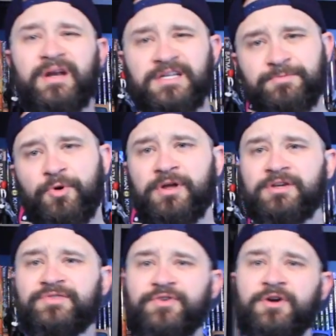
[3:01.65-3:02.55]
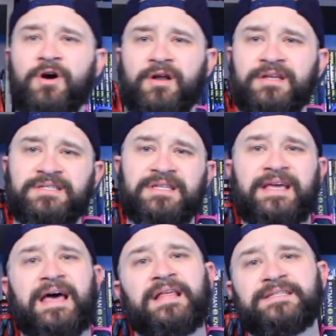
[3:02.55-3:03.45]
any spoilers for Guardians of the
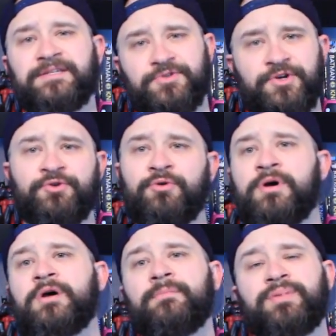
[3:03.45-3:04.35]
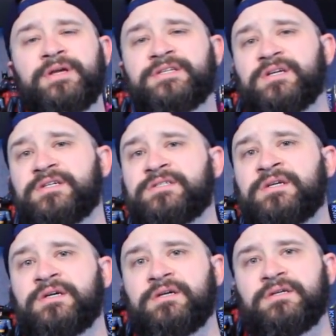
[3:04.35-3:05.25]
Galaxy 2, please just
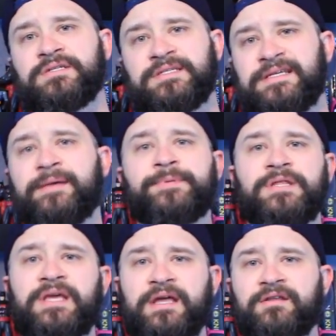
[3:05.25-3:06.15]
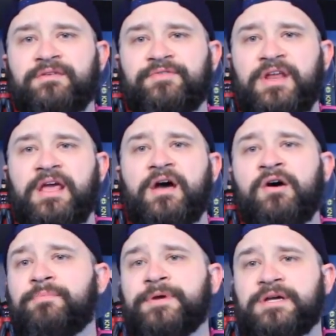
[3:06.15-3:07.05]
skip to the end of the
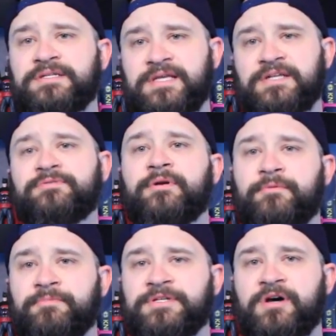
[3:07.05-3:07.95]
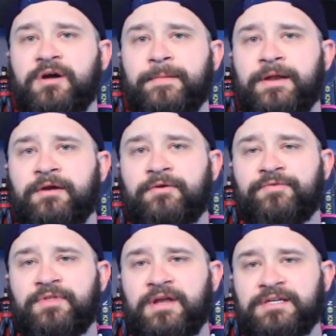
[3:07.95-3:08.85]
video because that's what I'm going to be talking about here
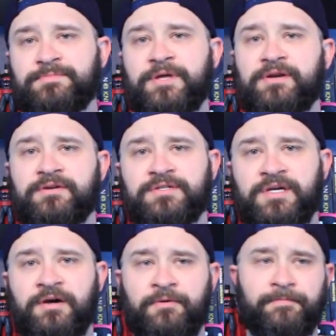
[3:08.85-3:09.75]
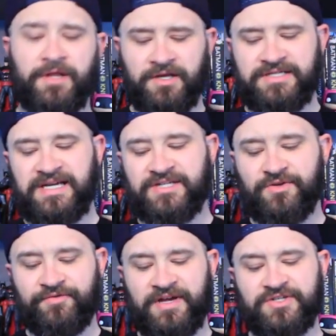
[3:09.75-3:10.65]
for the next minute or so. But it looks like
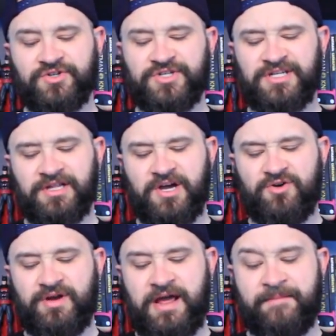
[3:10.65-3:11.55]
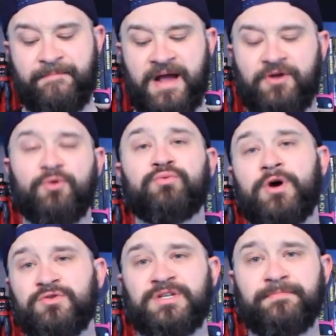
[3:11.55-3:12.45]
Sylvester Stallone and Michael
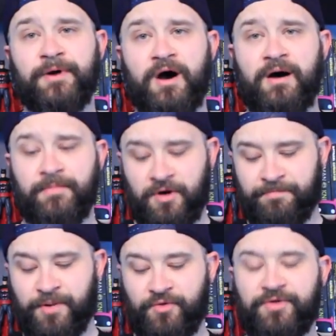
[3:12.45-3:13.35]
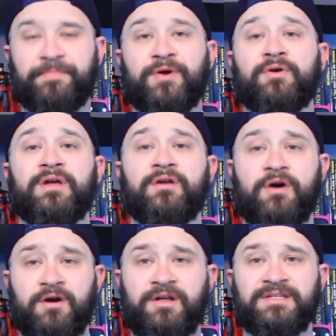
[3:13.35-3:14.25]
Rosenbaum are both appearing in
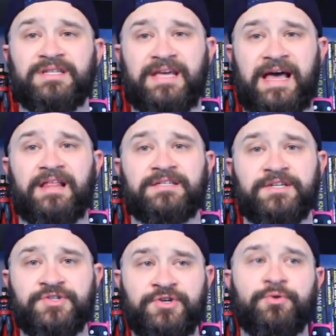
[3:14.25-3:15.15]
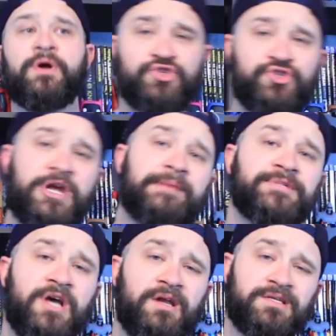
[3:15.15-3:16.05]
Guardians of the Galaxy 2.
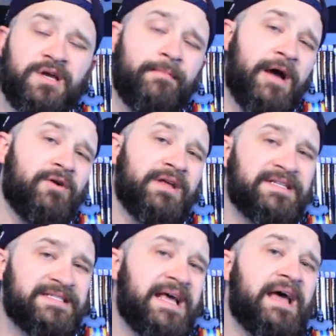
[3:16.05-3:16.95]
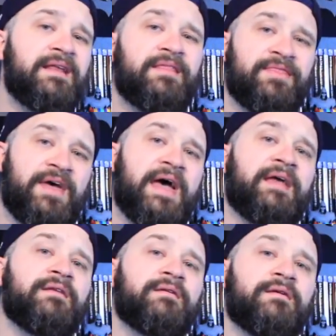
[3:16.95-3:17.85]
James Gunn has come out and said
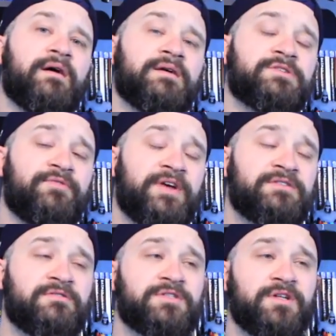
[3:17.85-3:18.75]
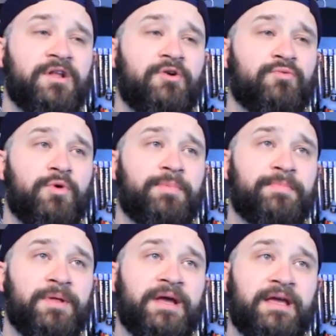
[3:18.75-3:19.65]
that uh, Sylvester Stallone will be
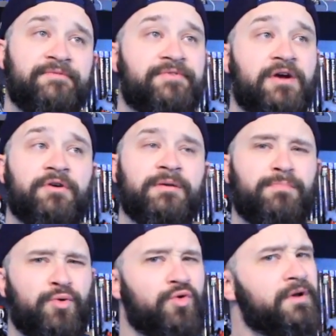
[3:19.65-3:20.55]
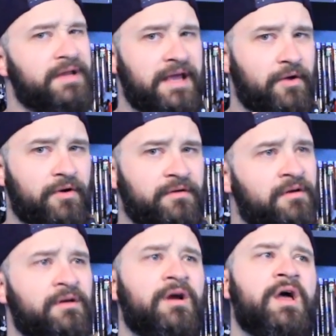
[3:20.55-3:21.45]
playing a very important
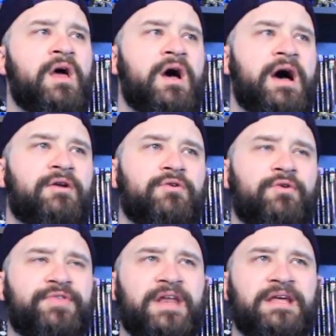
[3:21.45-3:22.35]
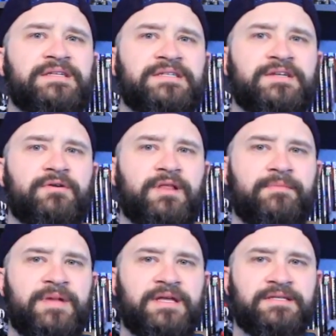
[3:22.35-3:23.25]
character. I don't know if that
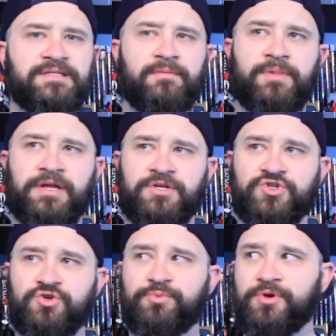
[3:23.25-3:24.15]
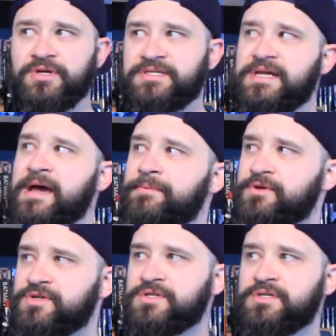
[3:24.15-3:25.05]
necessarily means somebody super
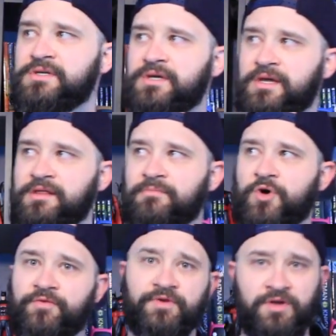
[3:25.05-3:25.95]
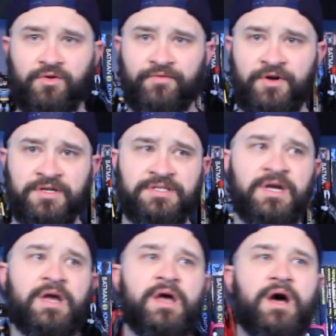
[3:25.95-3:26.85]
established in the Marvel Universe,
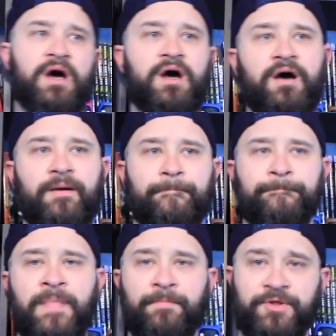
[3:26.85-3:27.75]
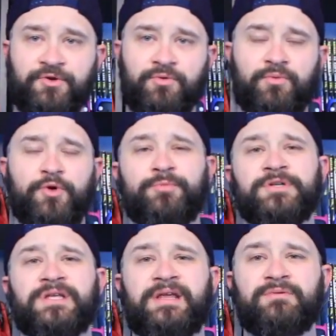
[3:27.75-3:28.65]
um, but there were
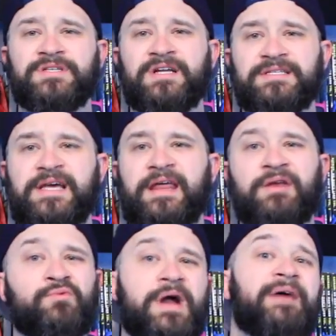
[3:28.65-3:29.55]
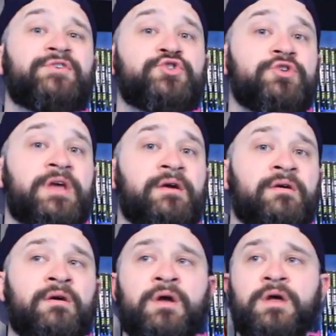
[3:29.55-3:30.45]
rumors that he was on set in Ravager
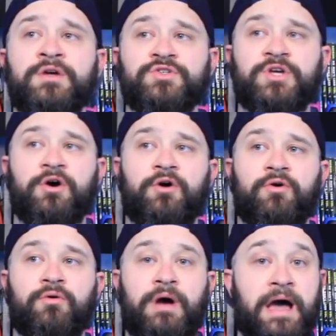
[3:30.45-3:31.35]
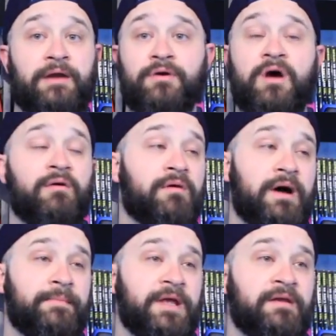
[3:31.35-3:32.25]
gear, so I don't know.
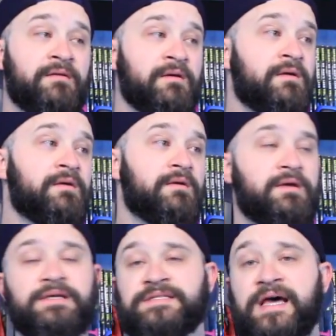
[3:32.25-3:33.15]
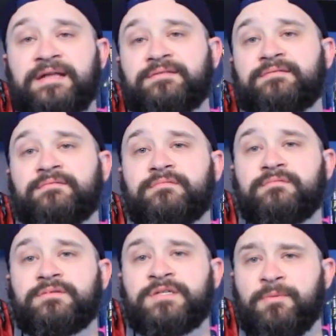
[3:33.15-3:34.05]
I mean, is that
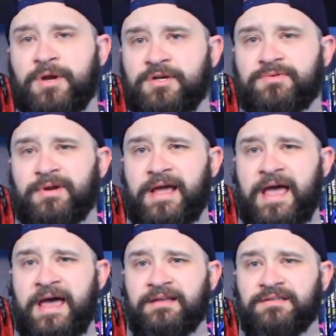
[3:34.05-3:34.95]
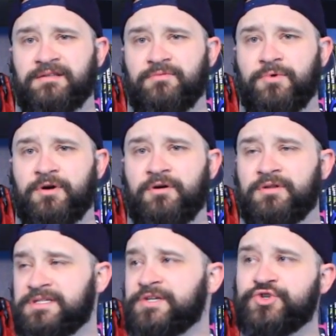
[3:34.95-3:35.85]
someone else we're going to add to the
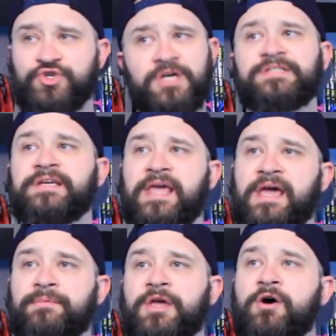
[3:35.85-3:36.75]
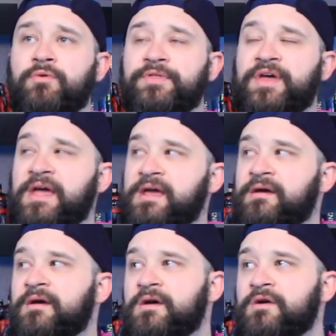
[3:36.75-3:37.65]
world? Is it just a cameo with a